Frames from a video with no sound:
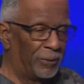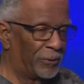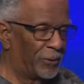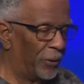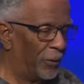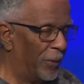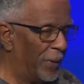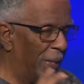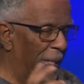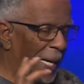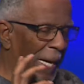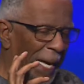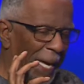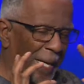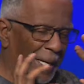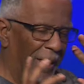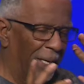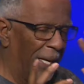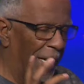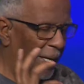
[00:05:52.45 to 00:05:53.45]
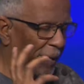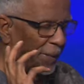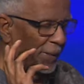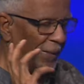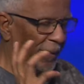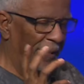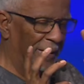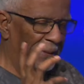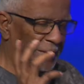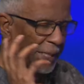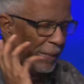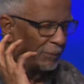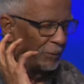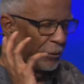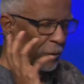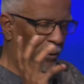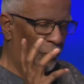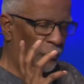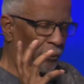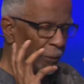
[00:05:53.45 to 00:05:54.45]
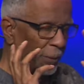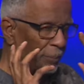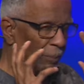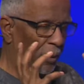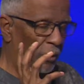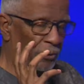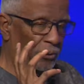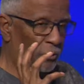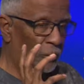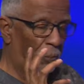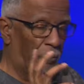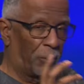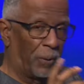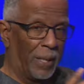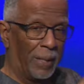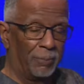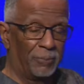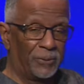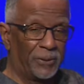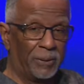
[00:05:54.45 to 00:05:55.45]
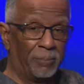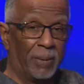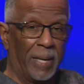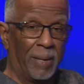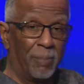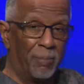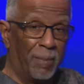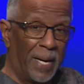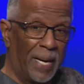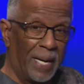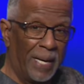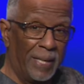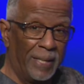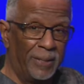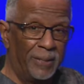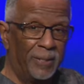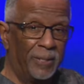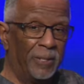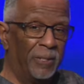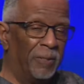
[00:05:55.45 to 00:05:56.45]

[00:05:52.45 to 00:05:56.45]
So I had a lot of things. I was going through emotional problems in my mind,